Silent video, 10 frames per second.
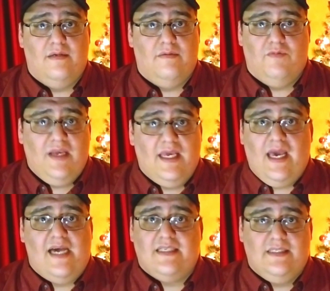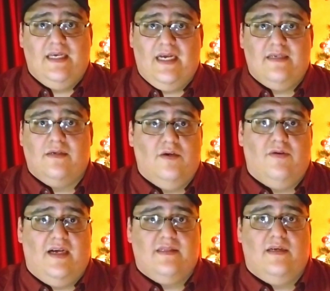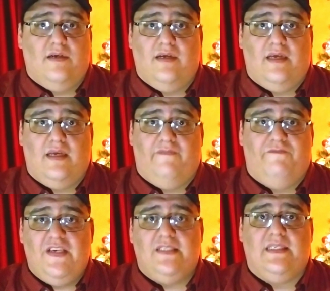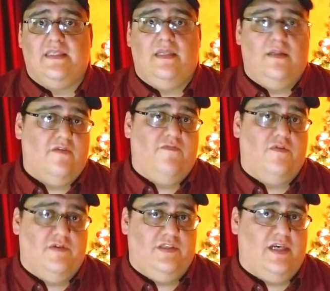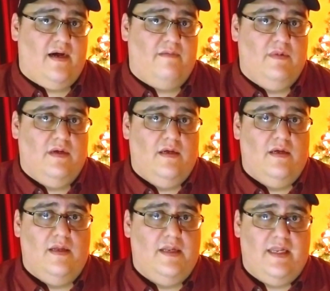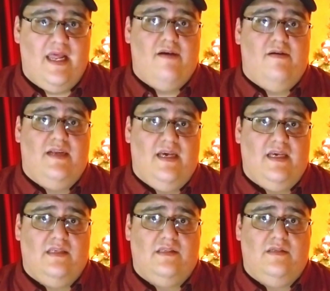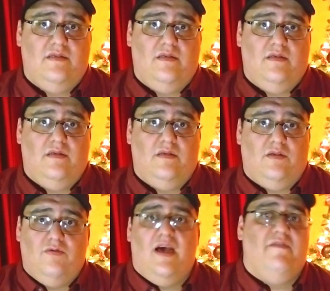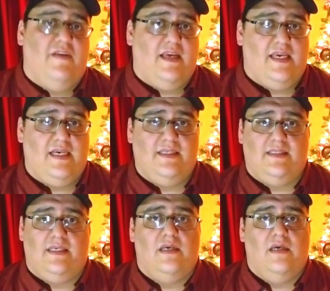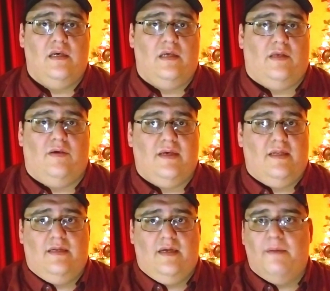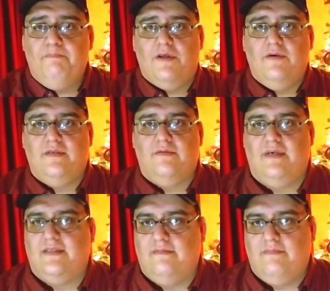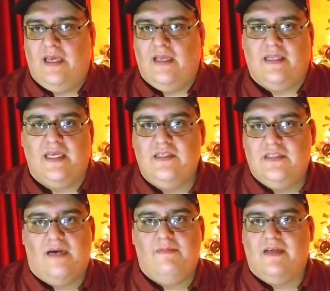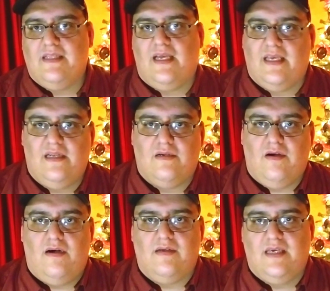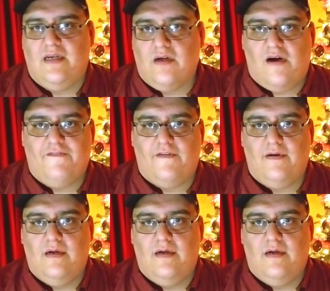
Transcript: We actually had to go out there and physically look for a job. Nowadays, you have it easy. You can upload your resume, get a job like that, get a call, get an offer.